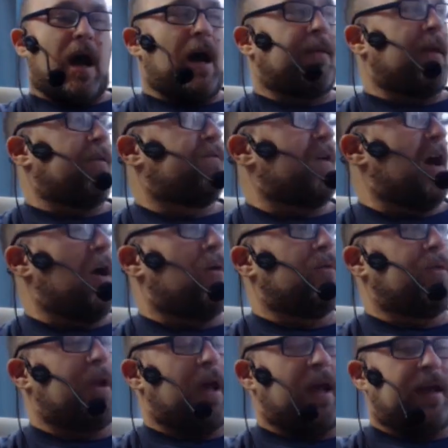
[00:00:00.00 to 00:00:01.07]
they
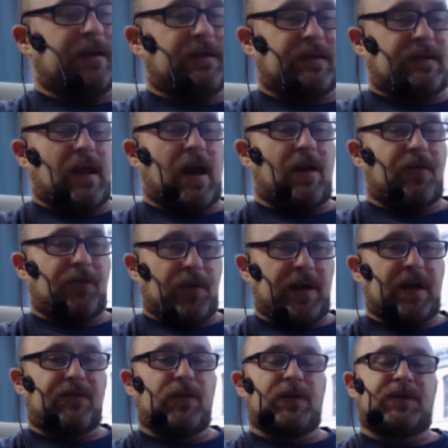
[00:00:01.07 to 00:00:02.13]
found a, three
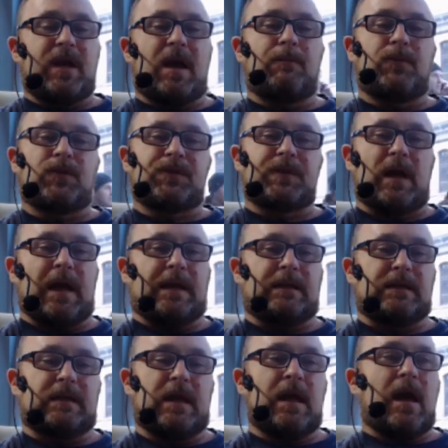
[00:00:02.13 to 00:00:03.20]
different temple
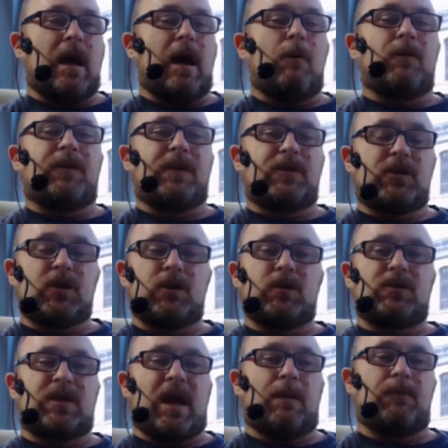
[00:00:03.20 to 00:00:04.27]
sites with these
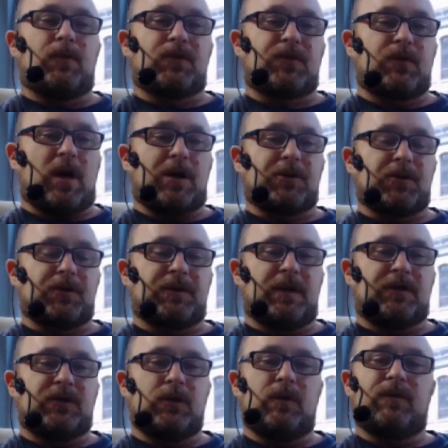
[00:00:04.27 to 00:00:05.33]
huge temple structures, and the
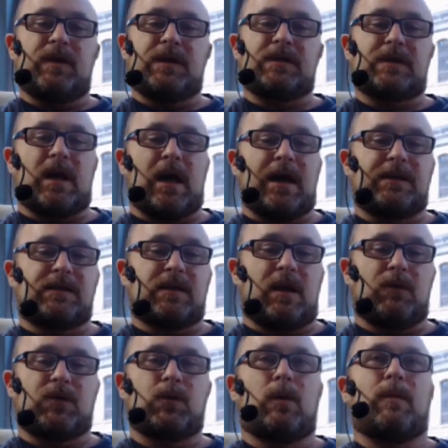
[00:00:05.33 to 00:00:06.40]
two of these sites,
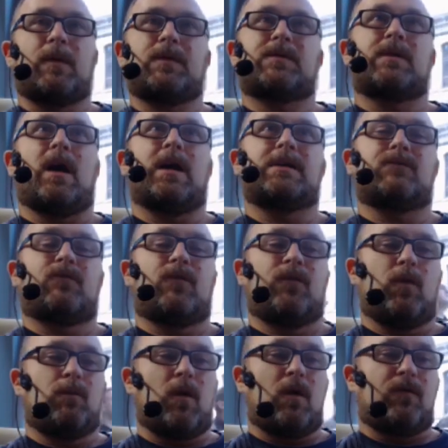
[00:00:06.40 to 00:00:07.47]
which were about the size of a
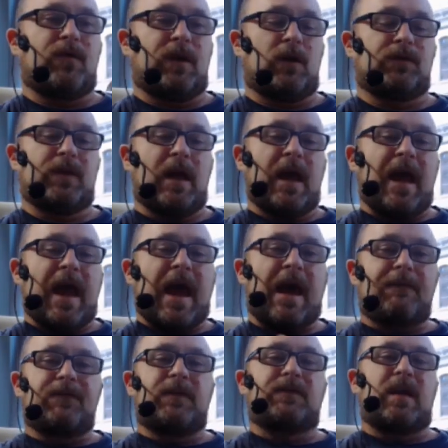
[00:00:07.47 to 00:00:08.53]
football field.
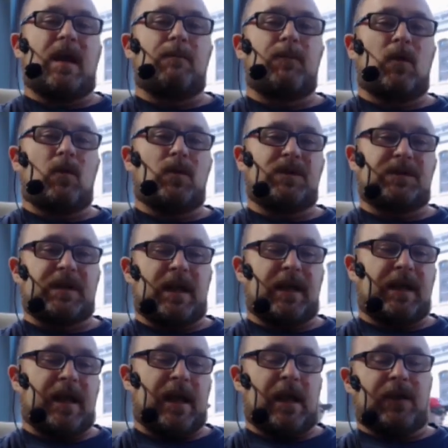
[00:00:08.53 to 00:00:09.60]
Half wow. the temple was
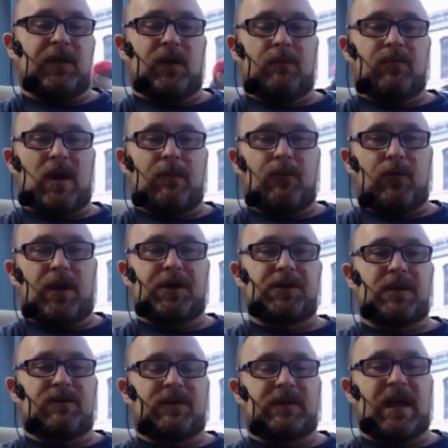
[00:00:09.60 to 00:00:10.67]
dedicated to the
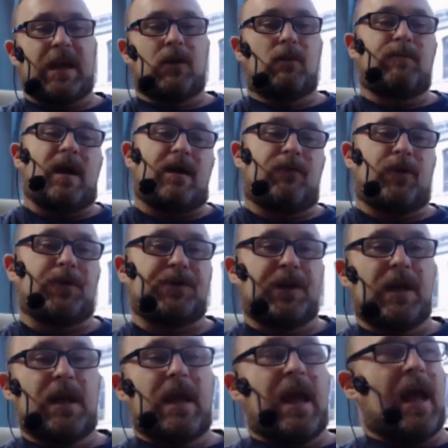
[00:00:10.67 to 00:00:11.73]
preparation of a sacred beverage,
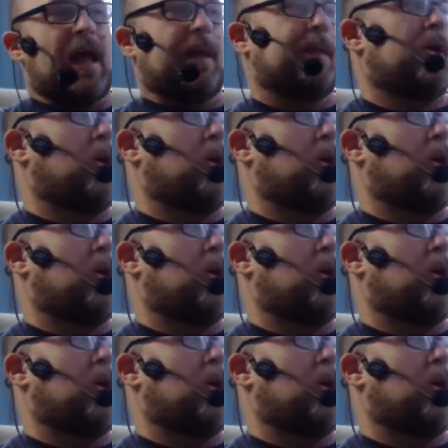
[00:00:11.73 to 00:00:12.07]
and the